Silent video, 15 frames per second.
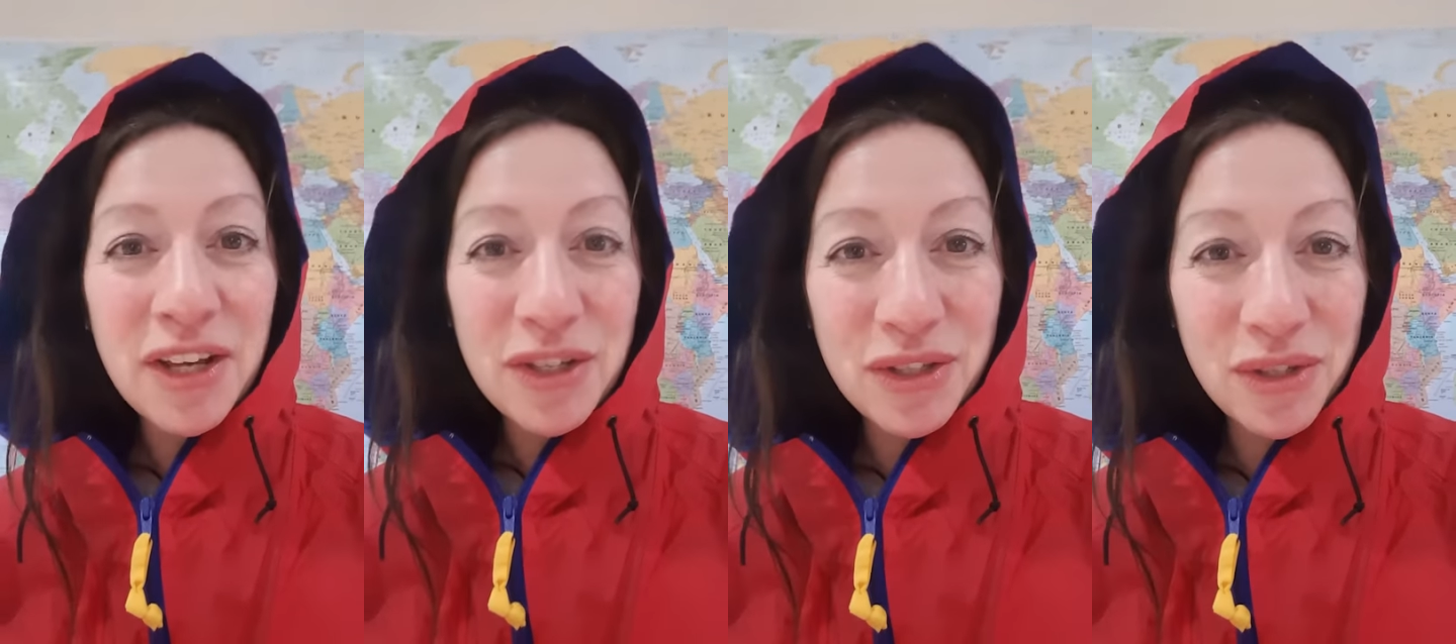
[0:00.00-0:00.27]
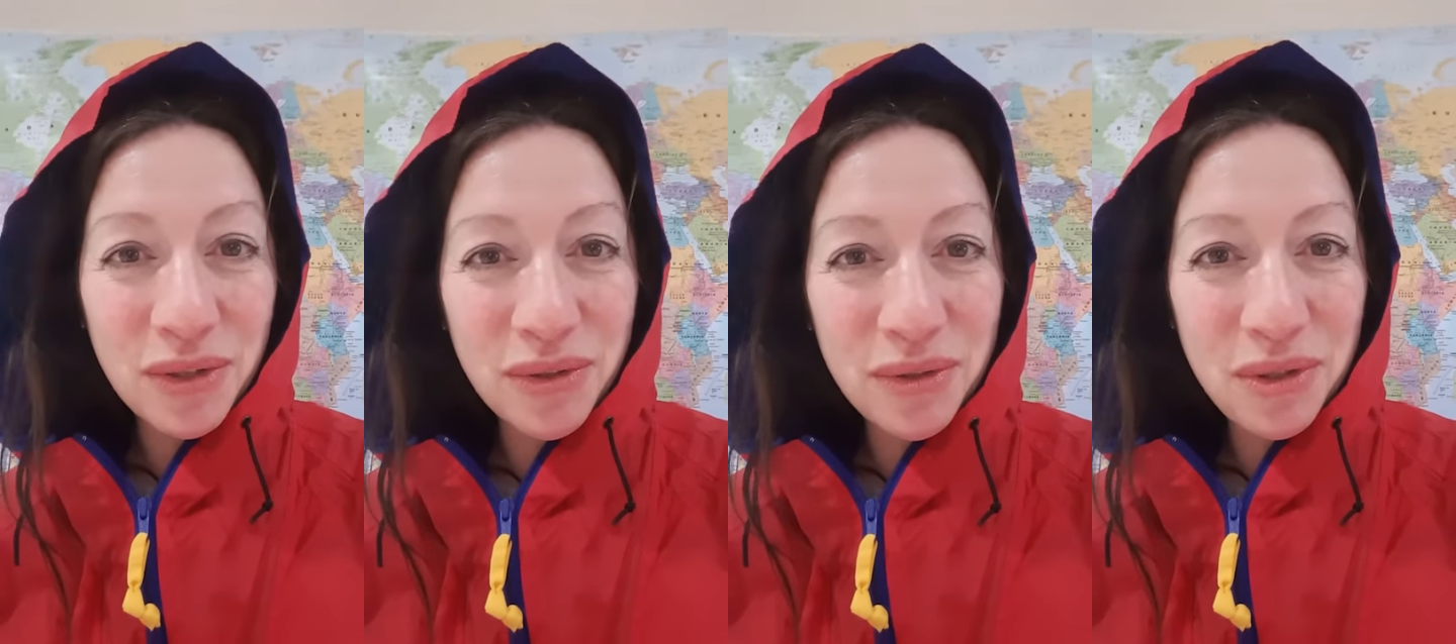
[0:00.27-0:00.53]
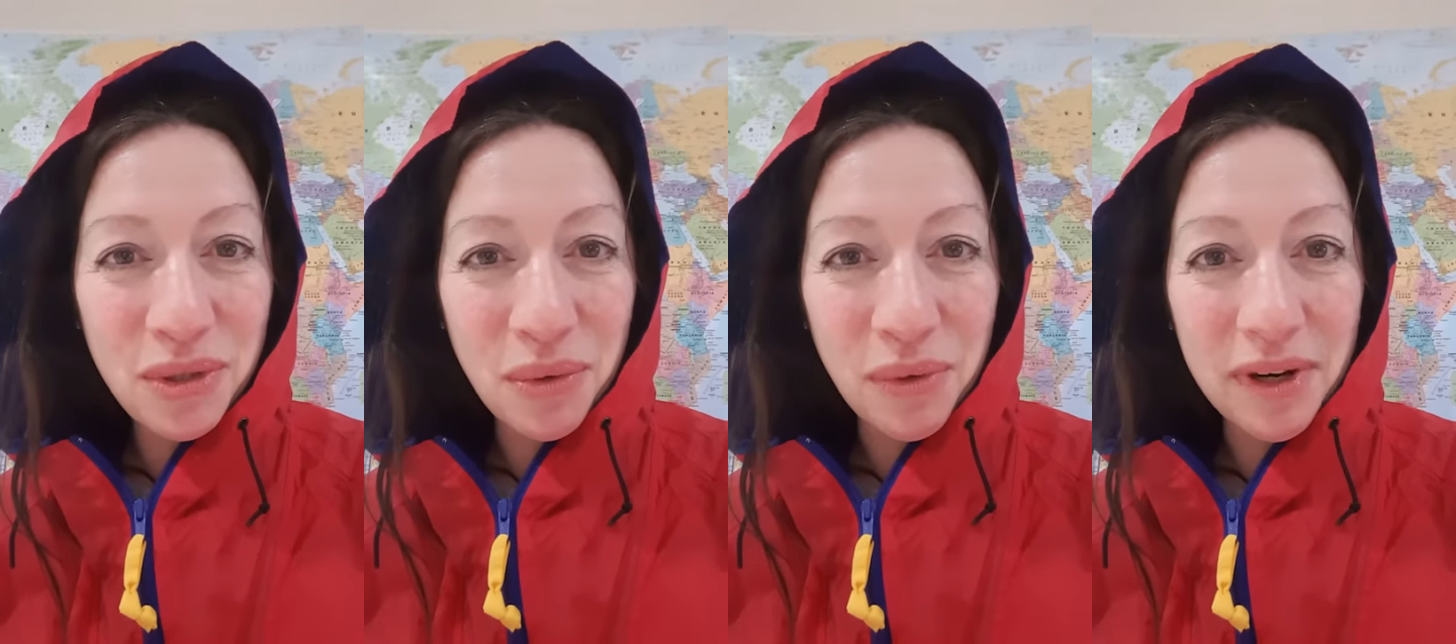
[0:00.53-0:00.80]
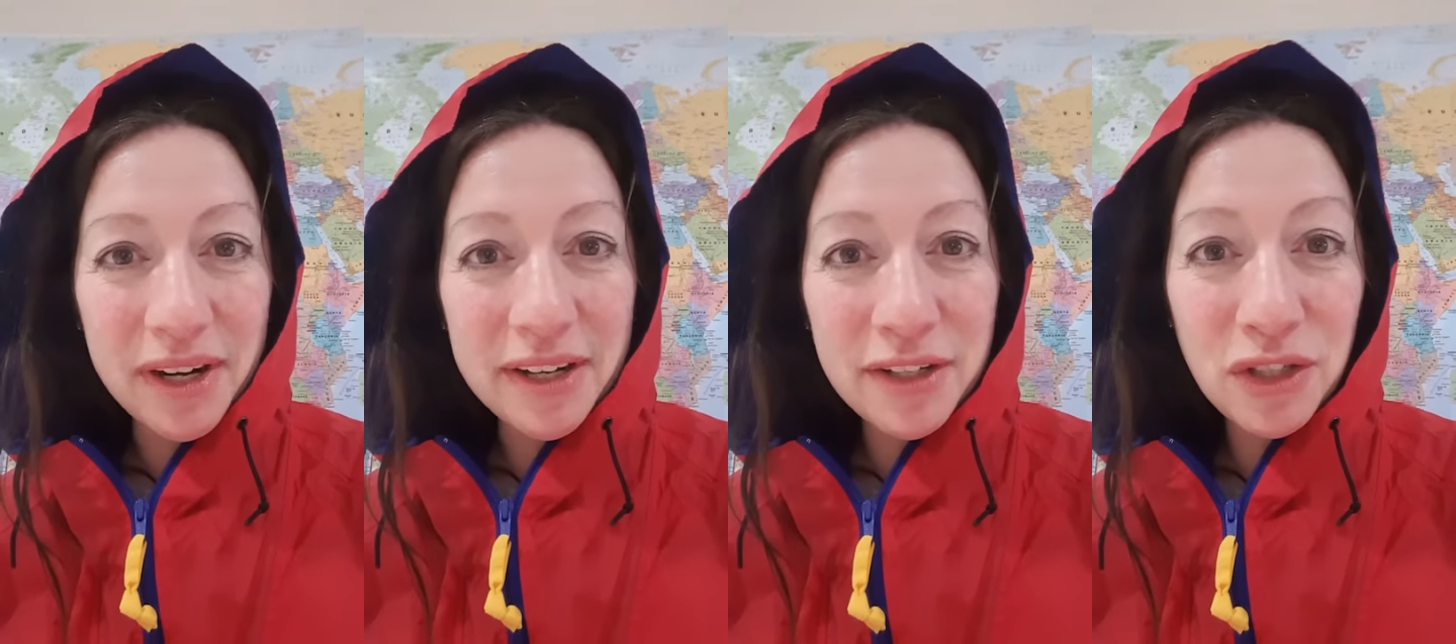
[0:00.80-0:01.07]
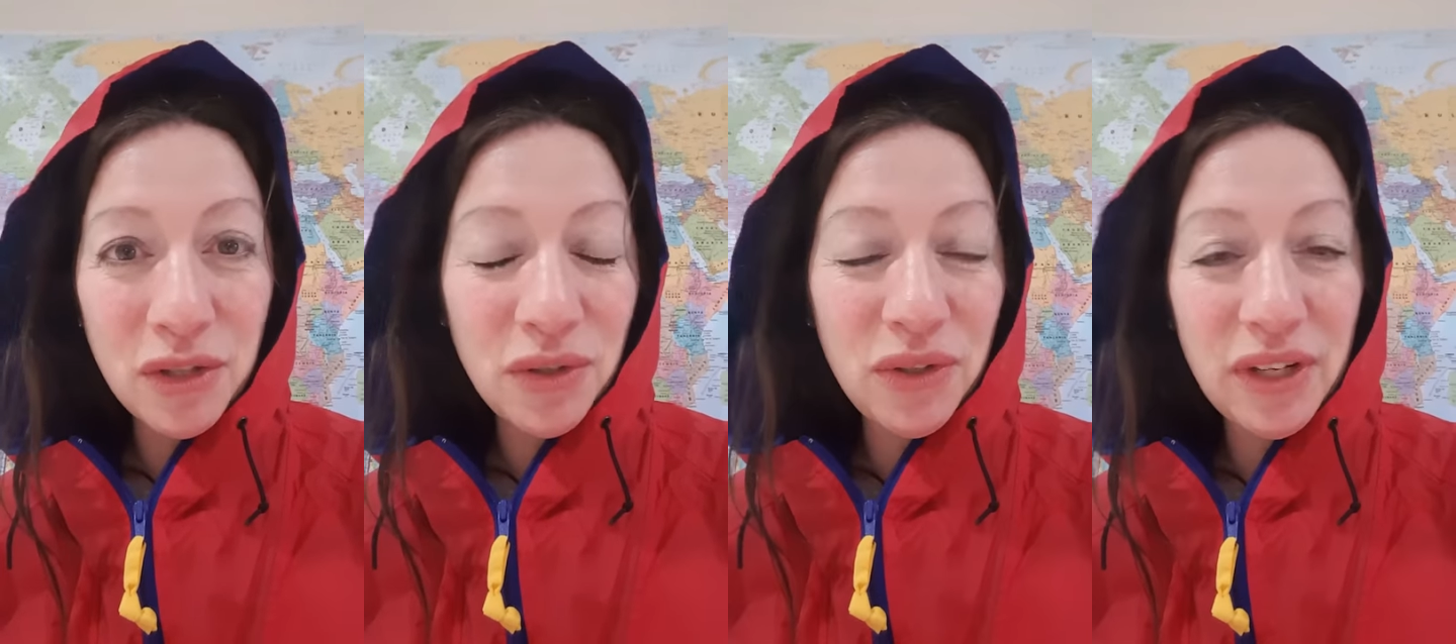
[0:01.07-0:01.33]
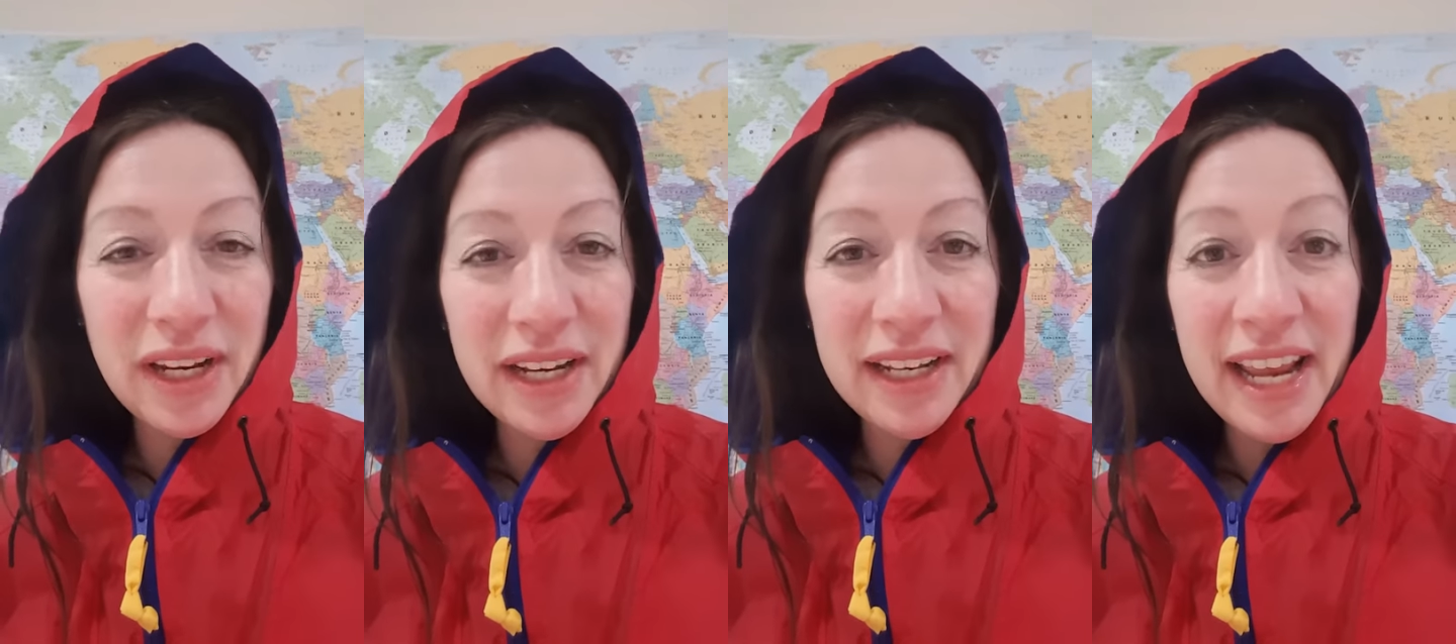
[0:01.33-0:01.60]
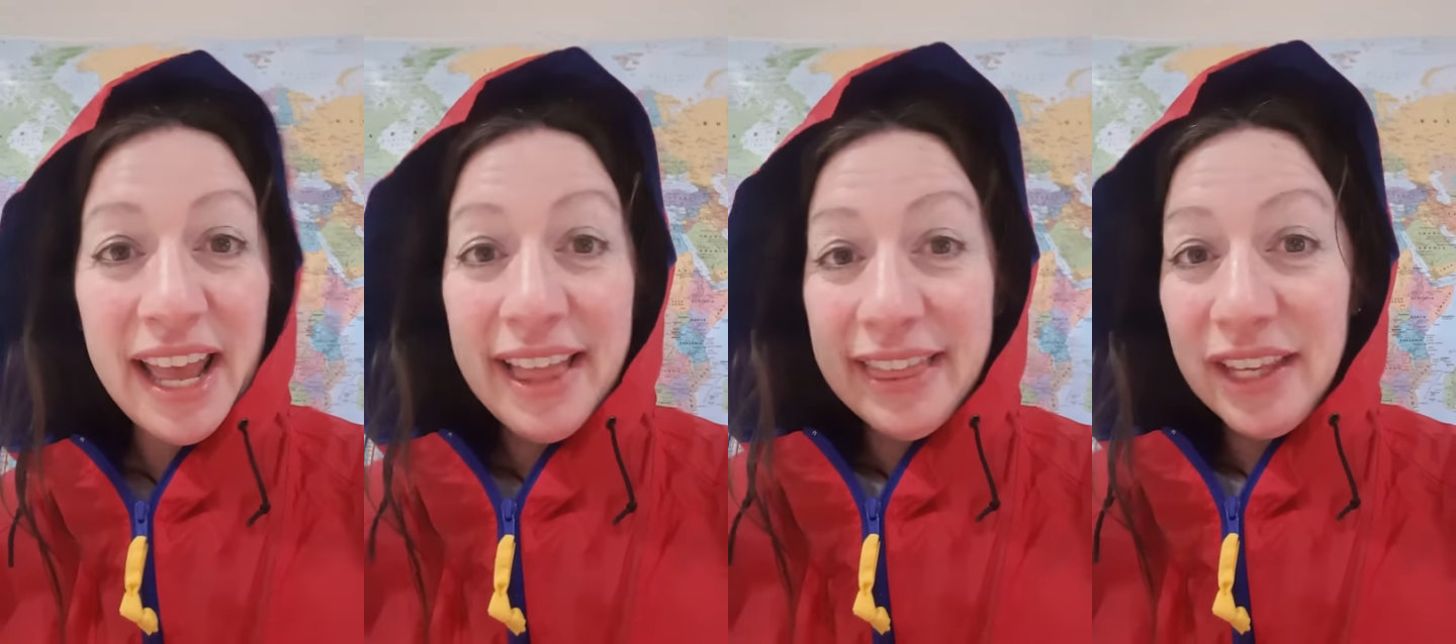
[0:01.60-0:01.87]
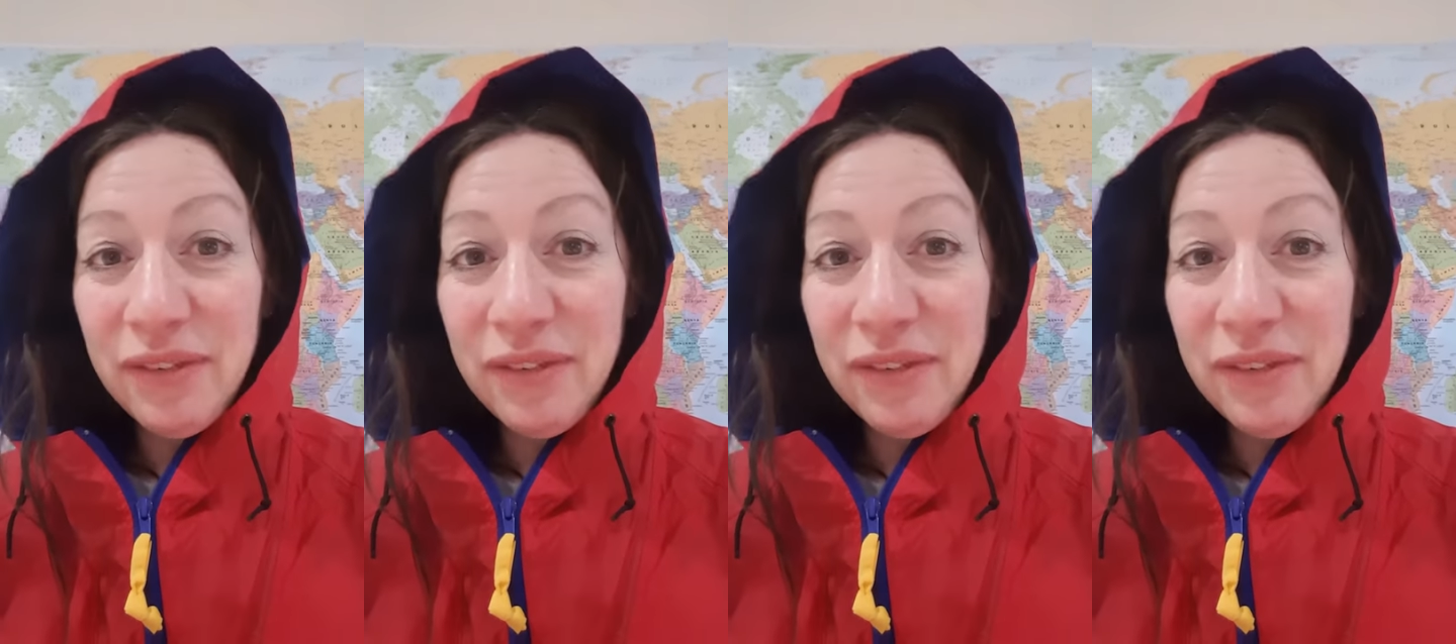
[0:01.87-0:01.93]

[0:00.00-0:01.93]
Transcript: student tour so you can